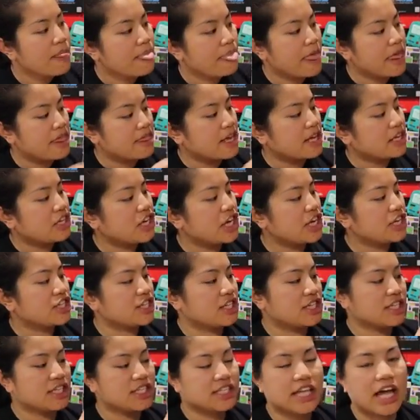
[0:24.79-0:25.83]
Then they changed
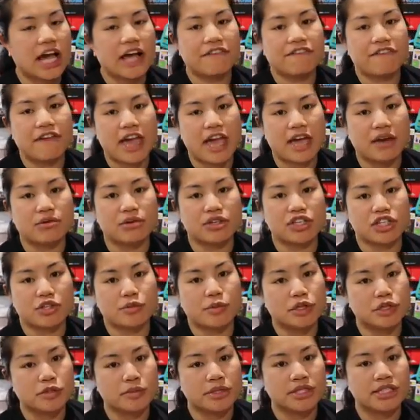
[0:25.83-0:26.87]
it to Sci-Fan, which is
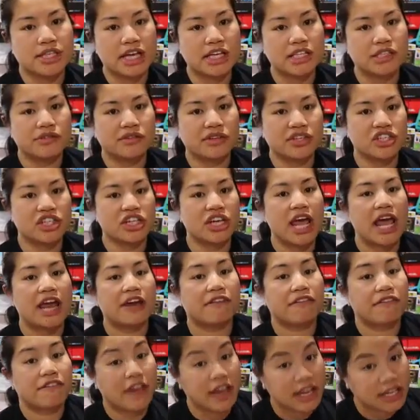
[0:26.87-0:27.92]
supposed to be science fiction
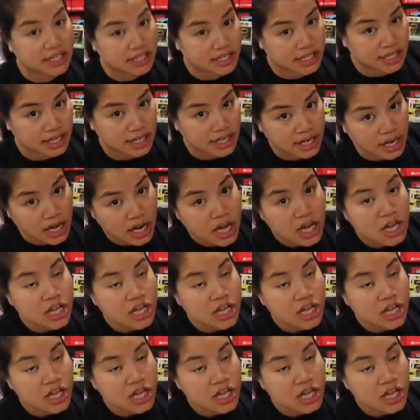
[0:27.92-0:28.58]
and fantasy.